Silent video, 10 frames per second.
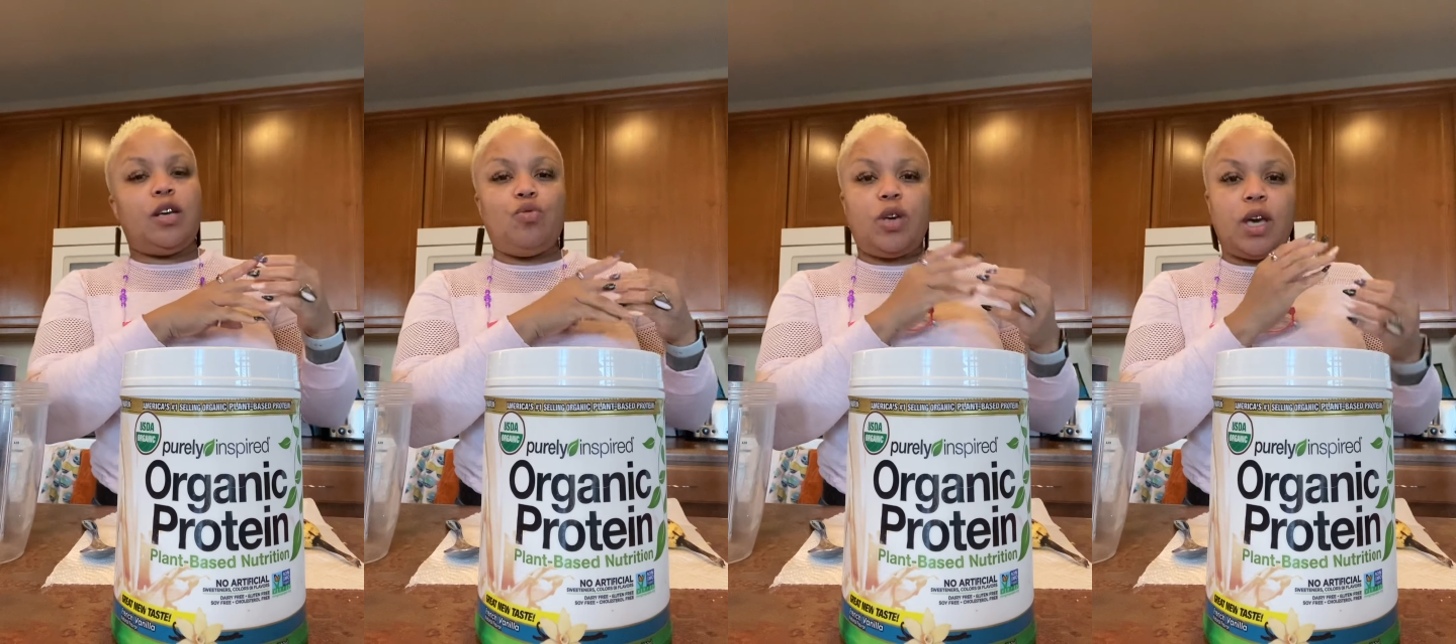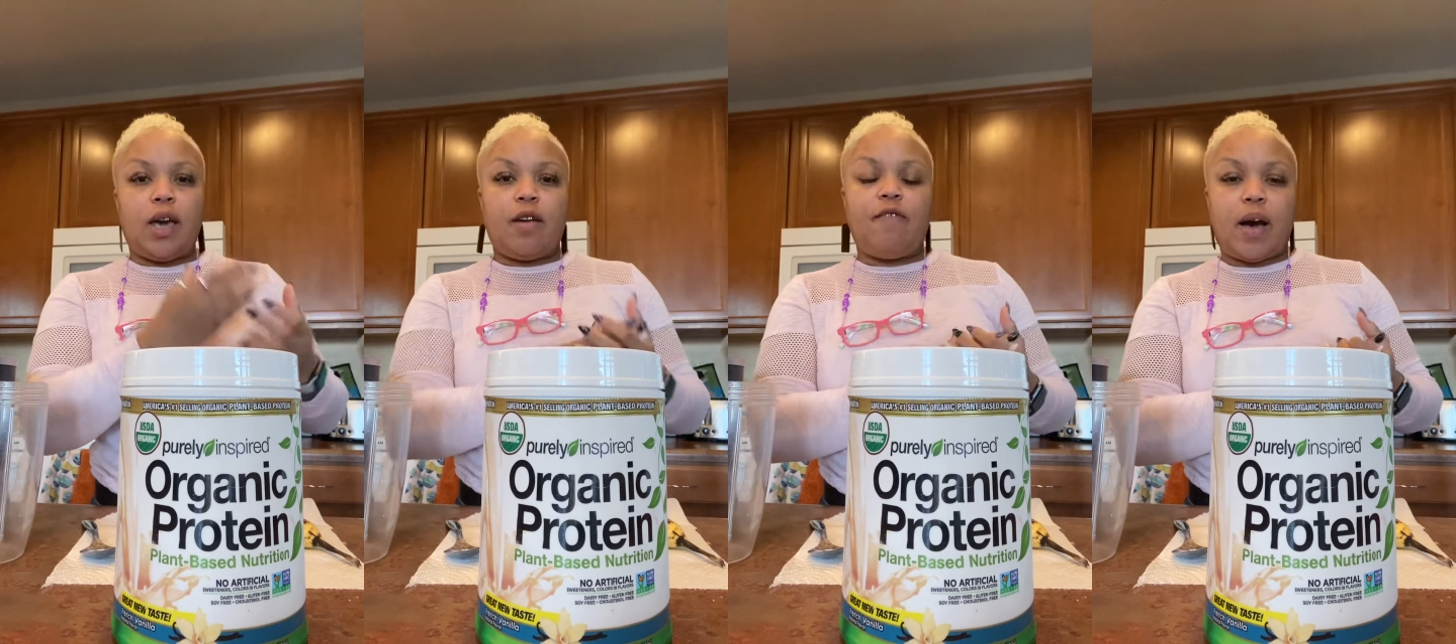You
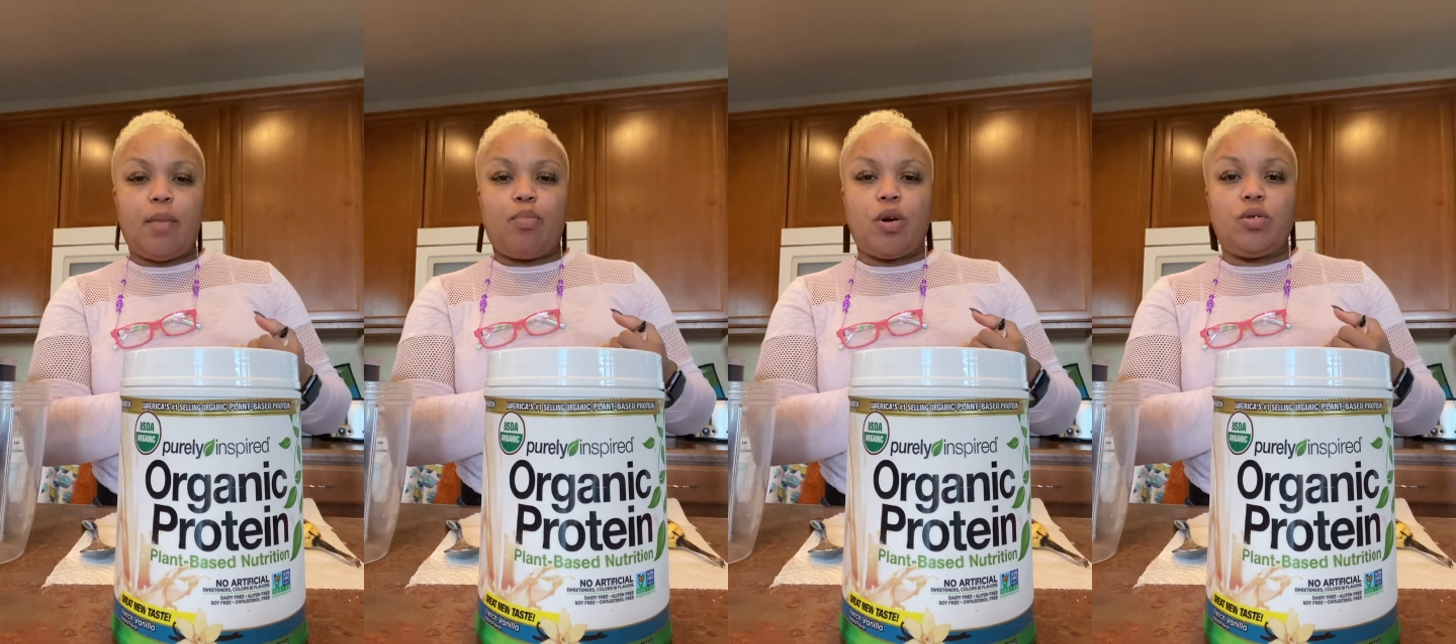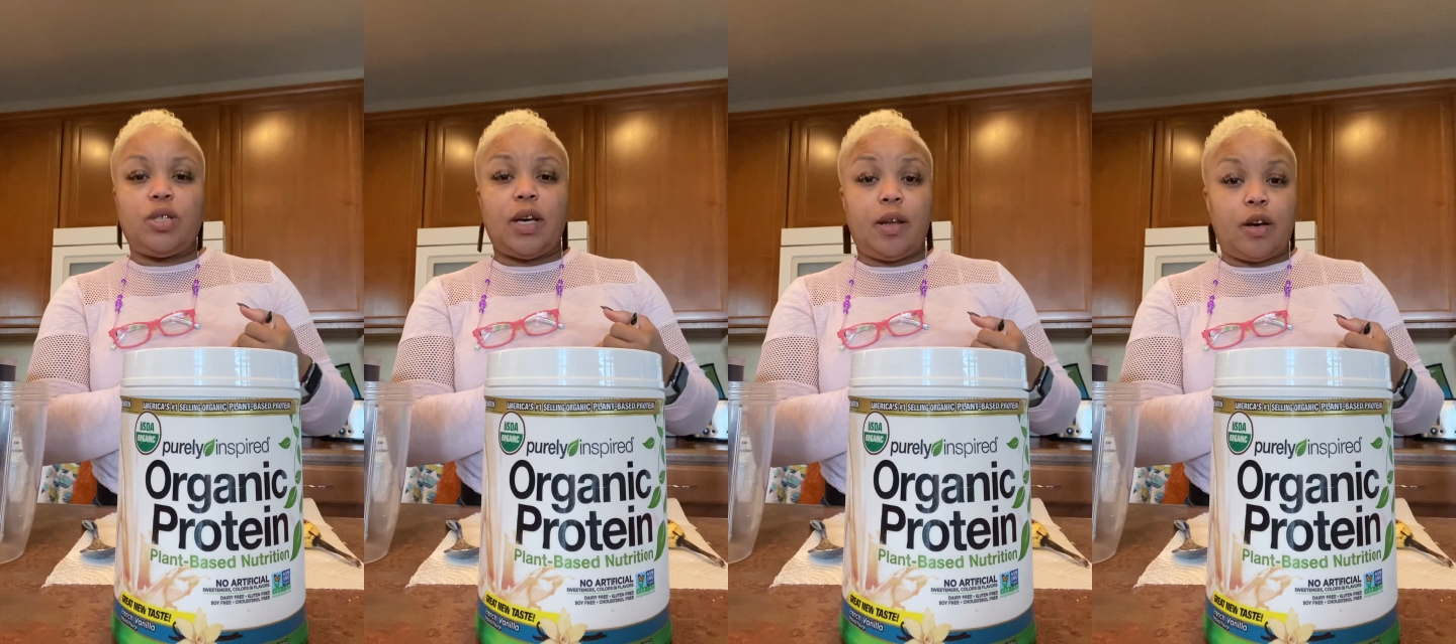can find
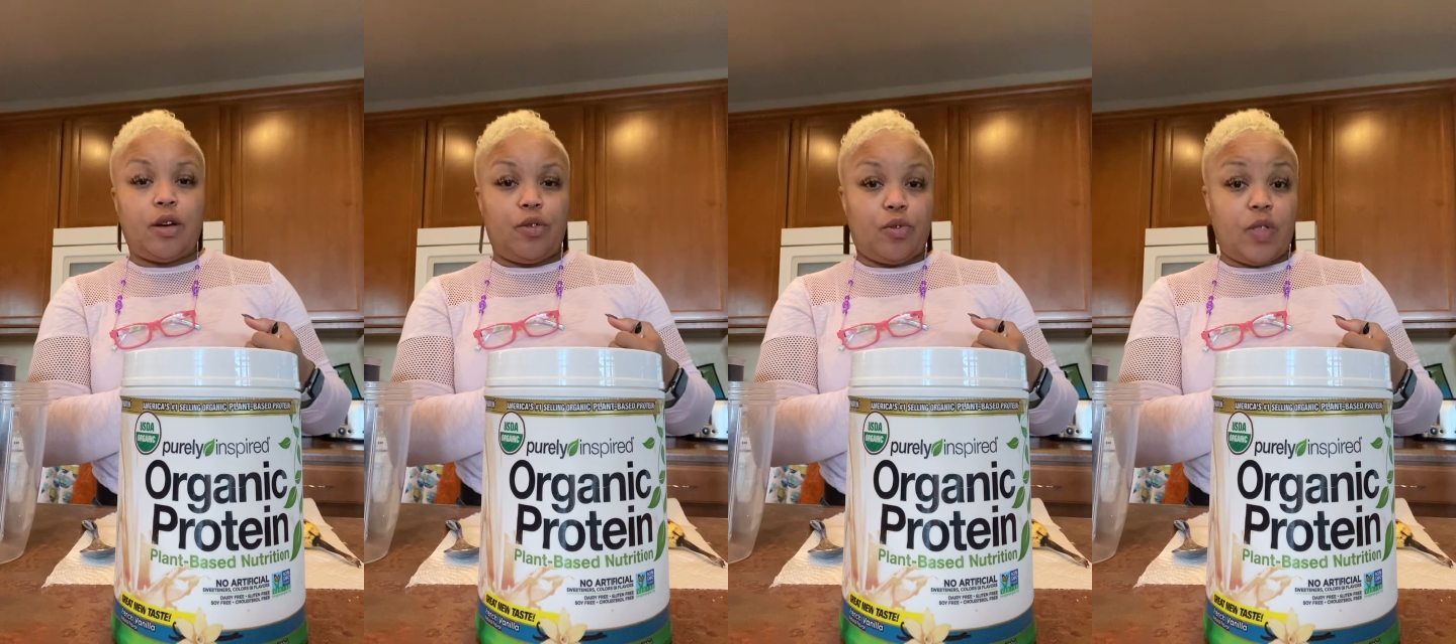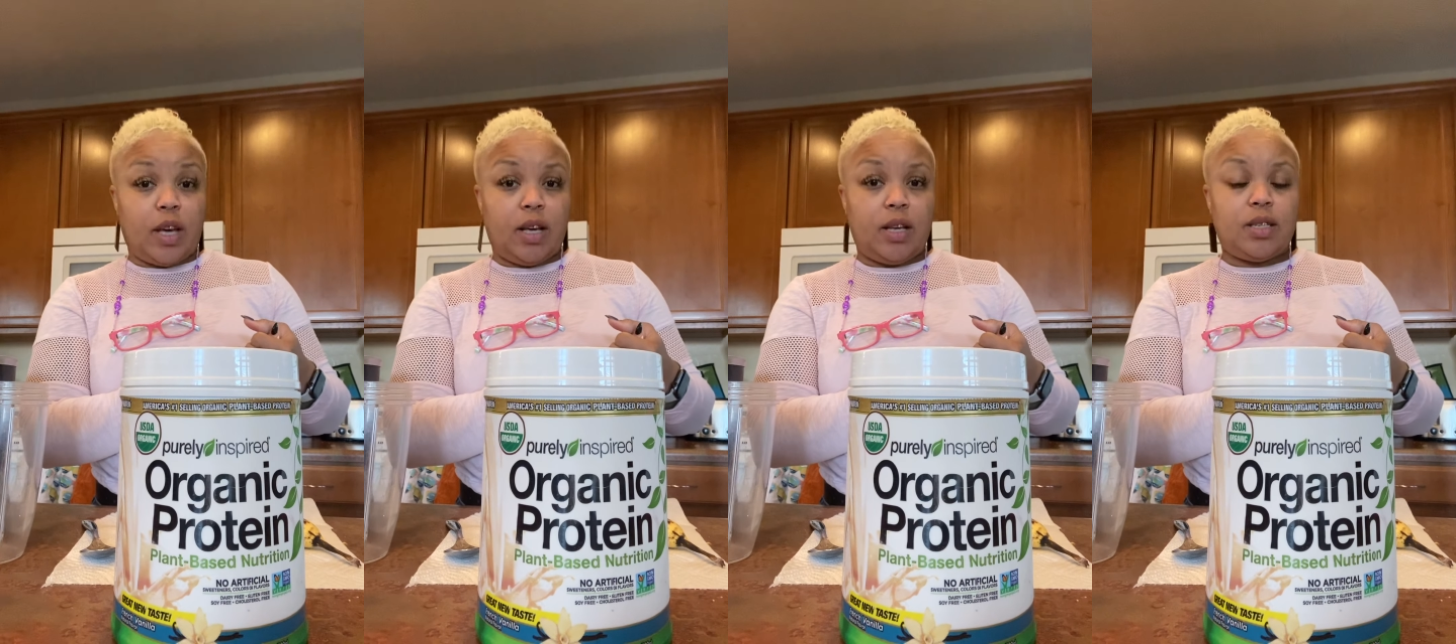protein in other
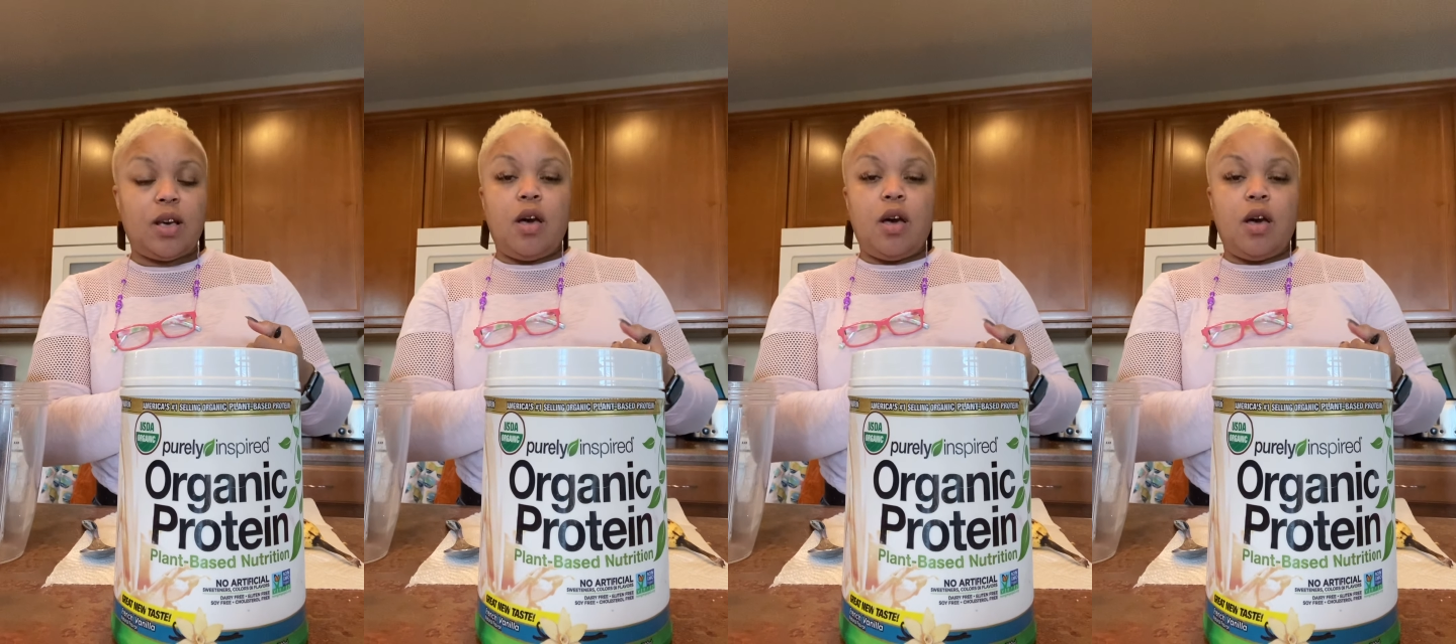things.